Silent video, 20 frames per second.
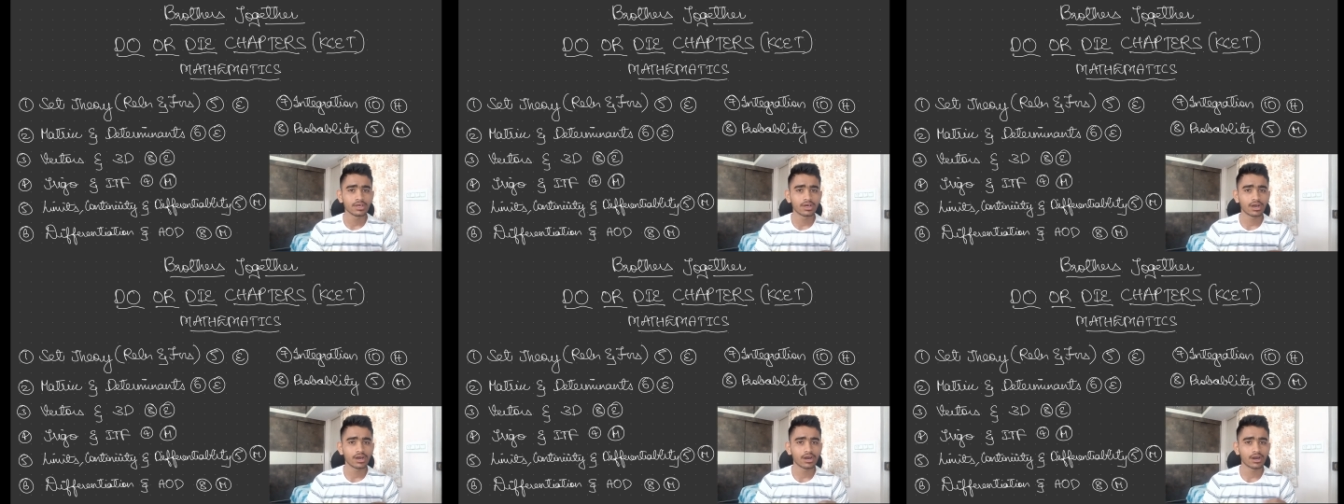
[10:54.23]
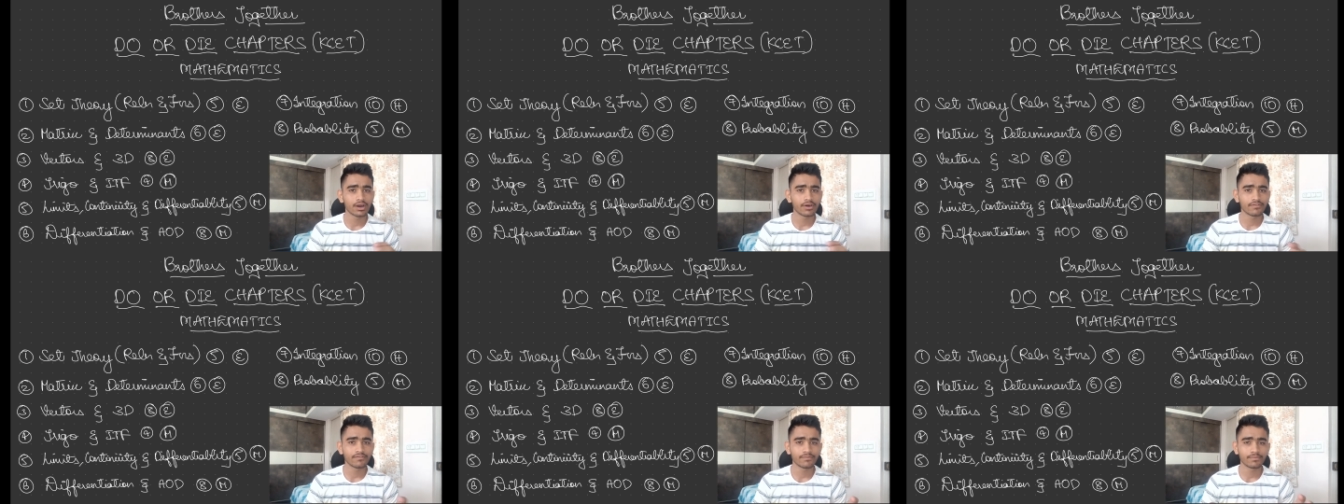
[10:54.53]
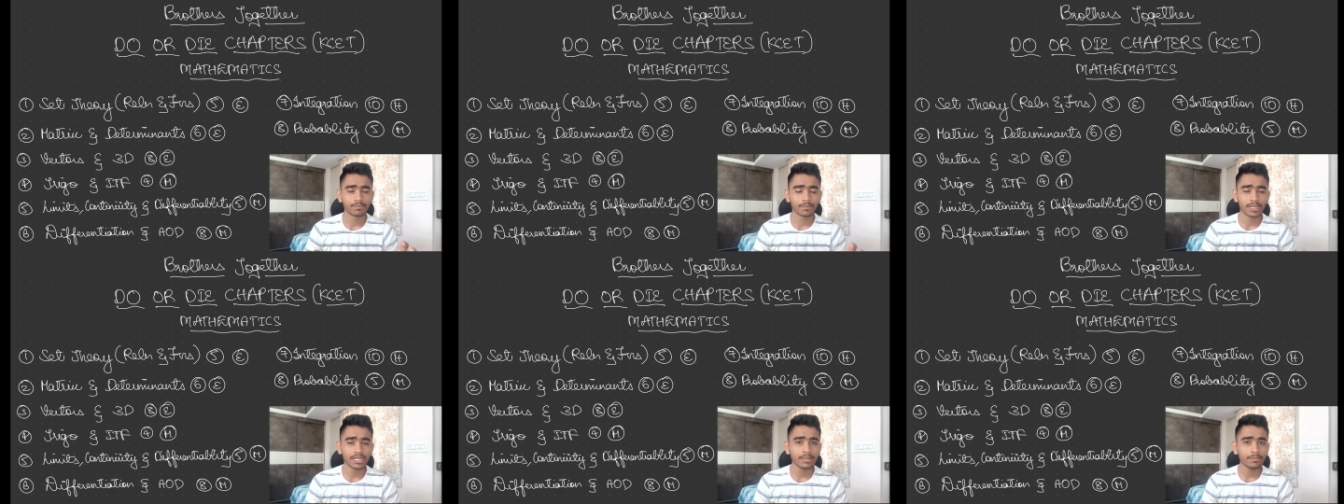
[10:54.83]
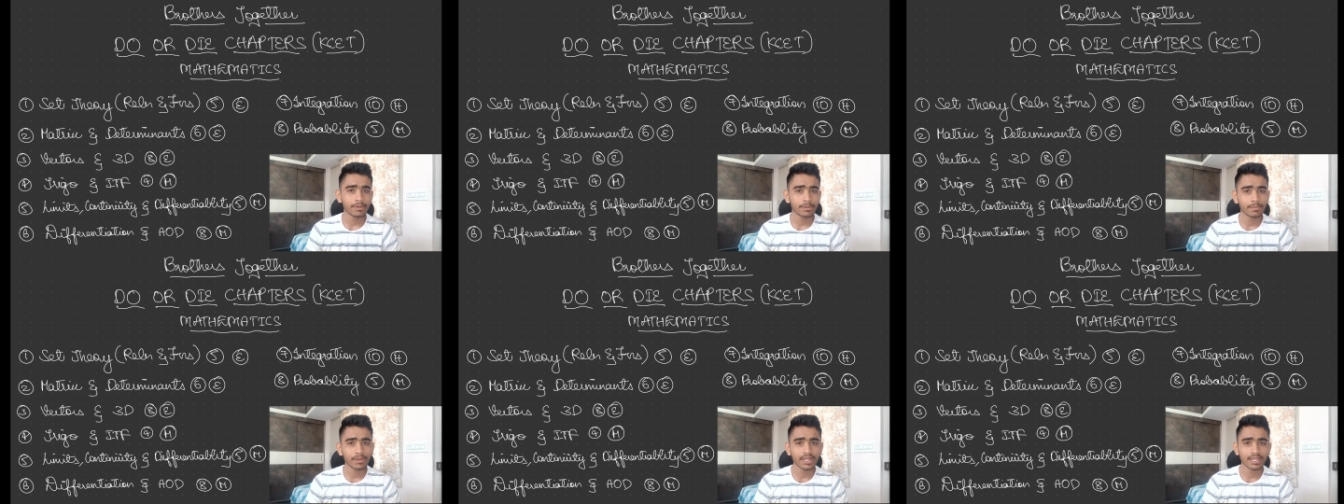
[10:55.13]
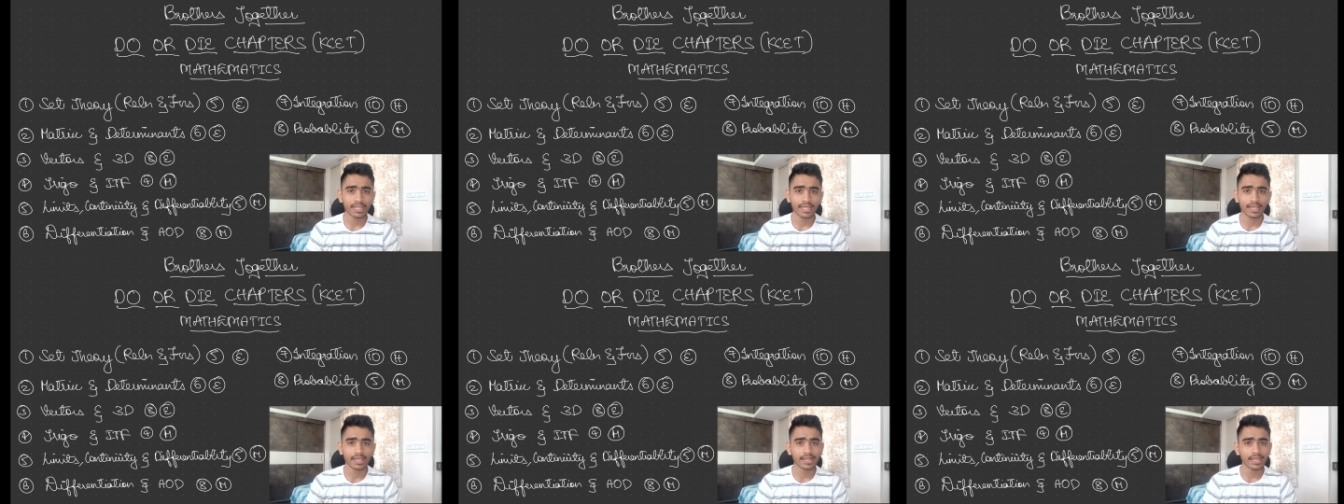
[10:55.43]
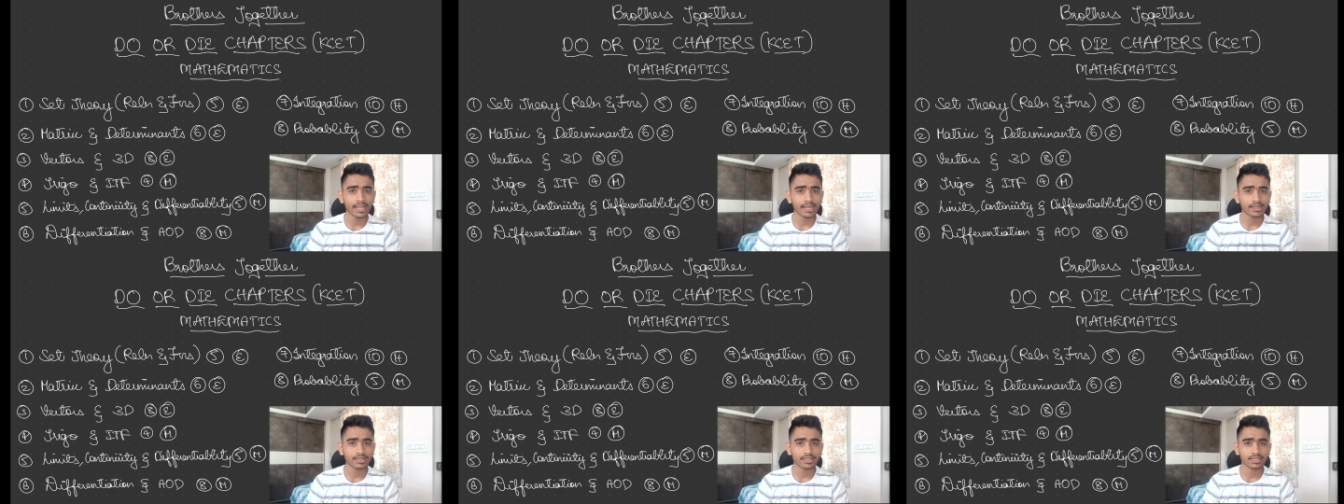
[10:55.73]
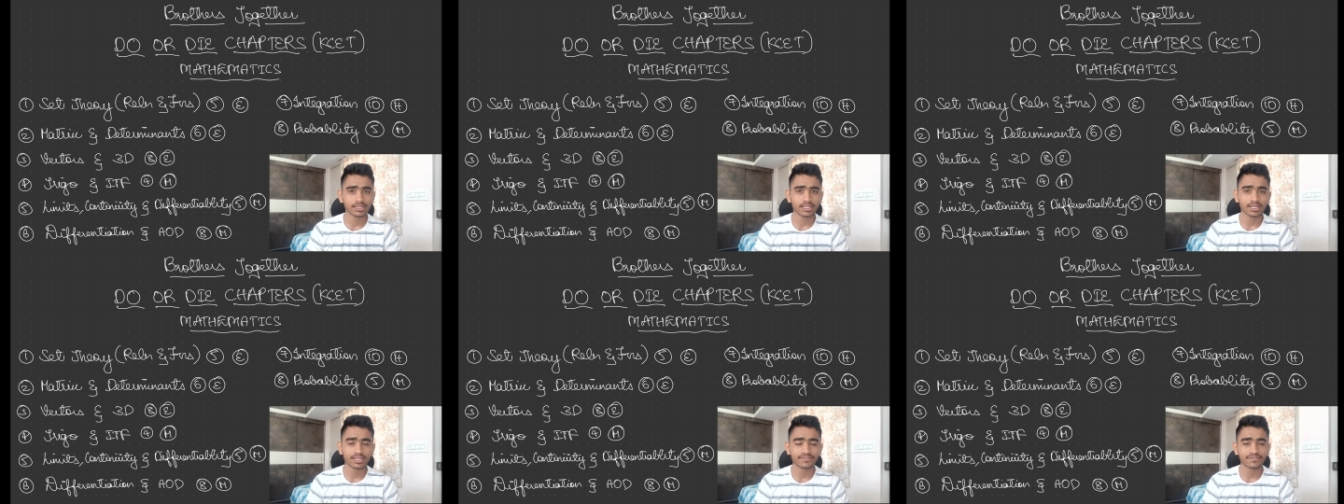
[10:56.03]
uh, many people
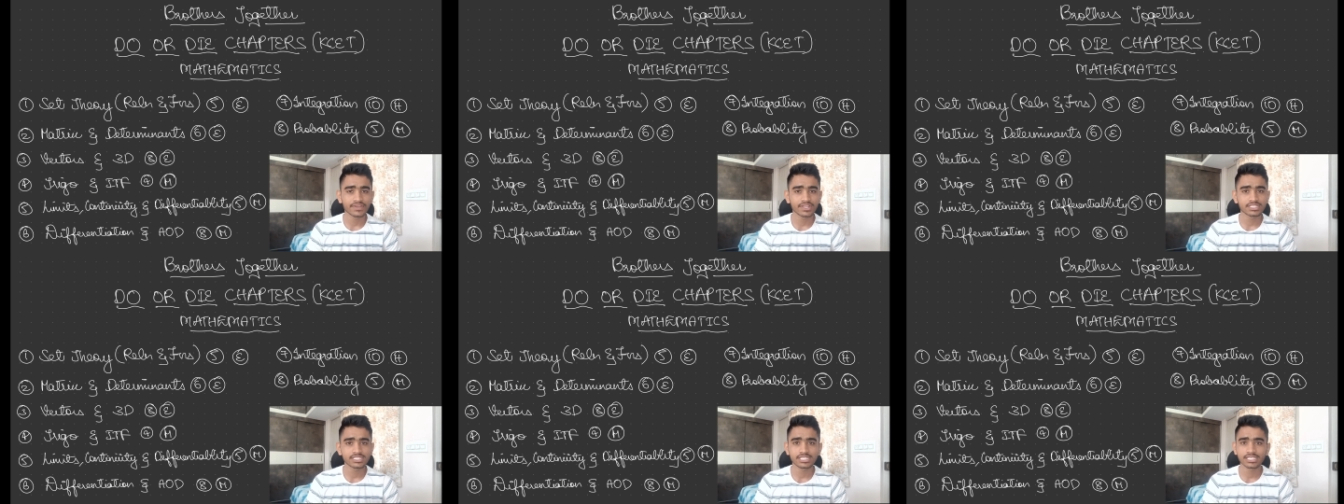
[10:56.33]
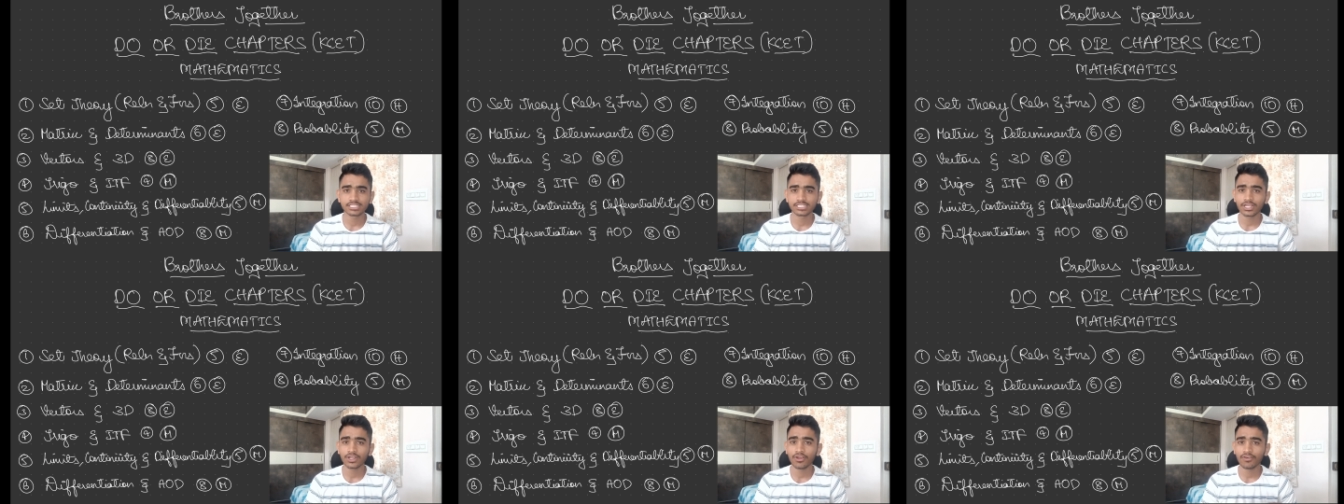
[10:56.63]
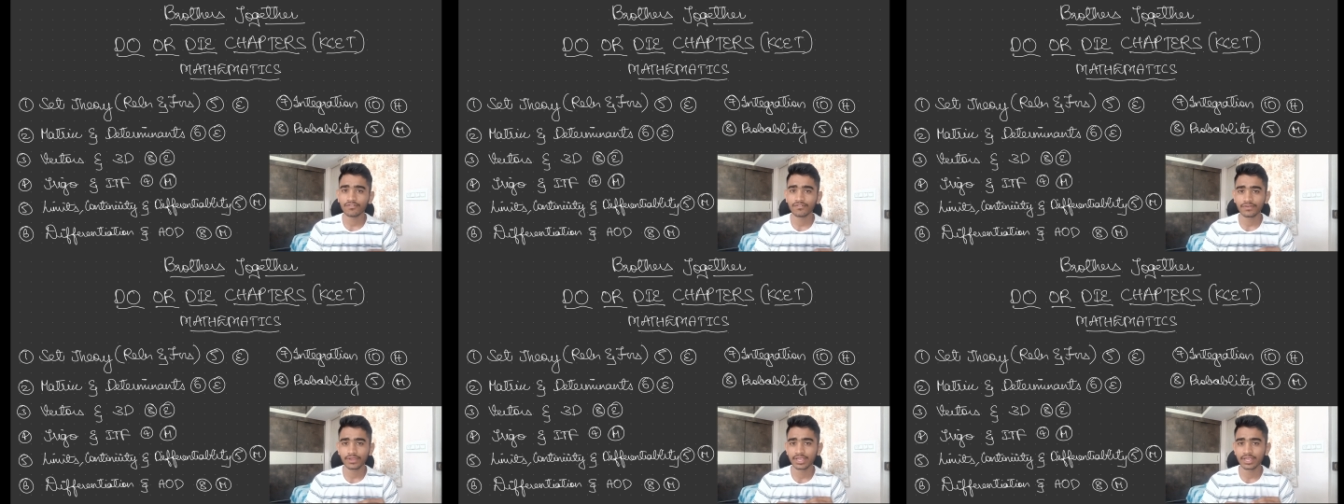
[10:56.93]
neglect the differentiation of